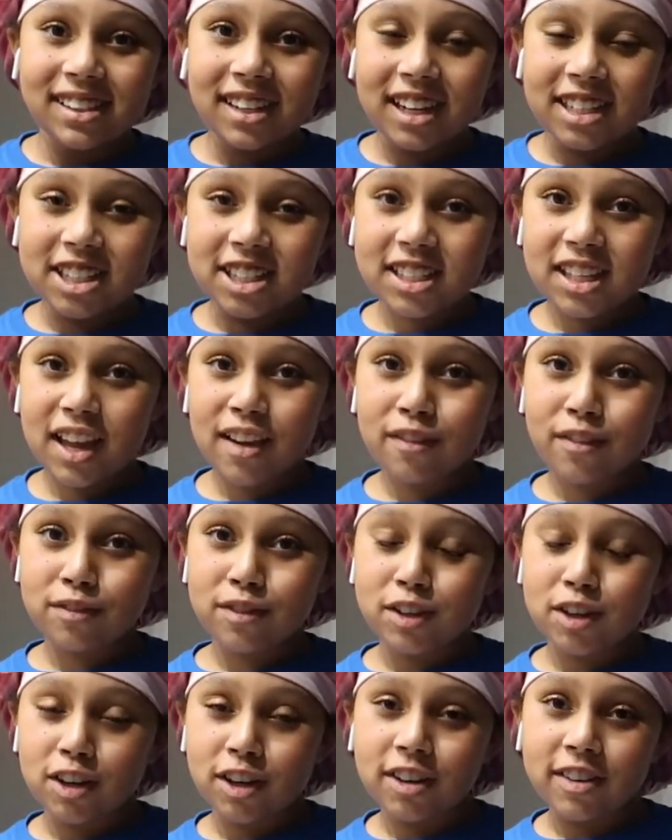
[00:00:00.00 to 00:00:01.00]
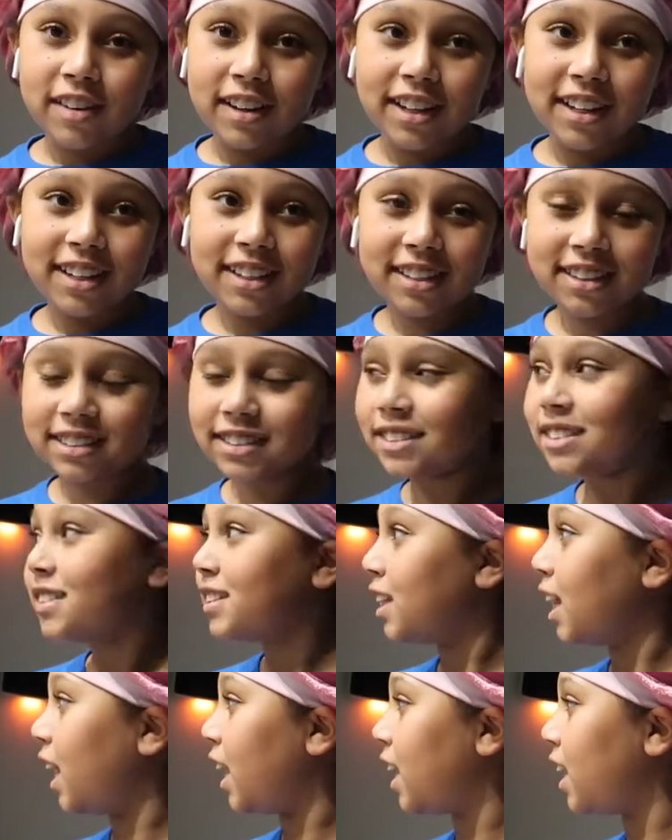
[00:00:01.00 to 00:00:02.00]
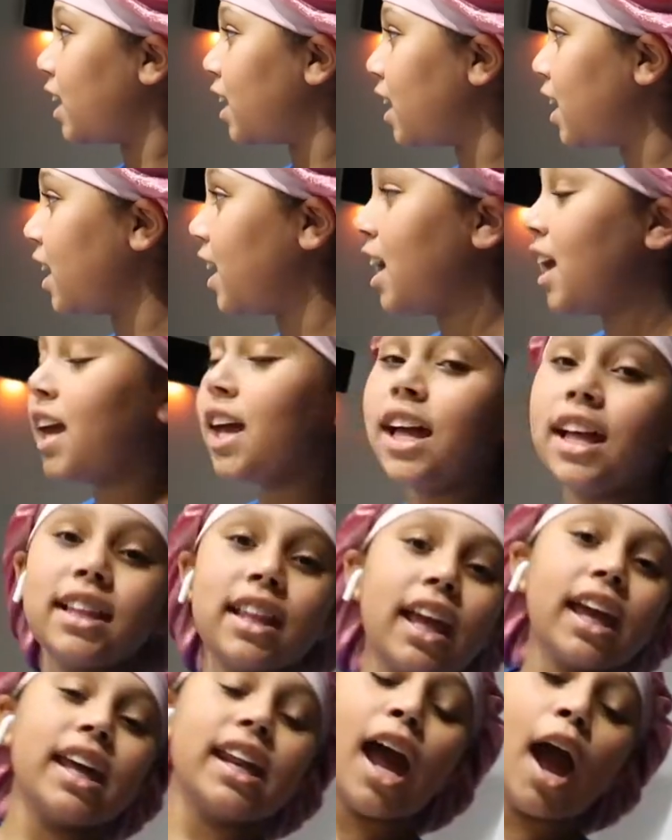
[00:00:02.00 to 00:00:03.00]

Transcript: I just came from tutoring. Like an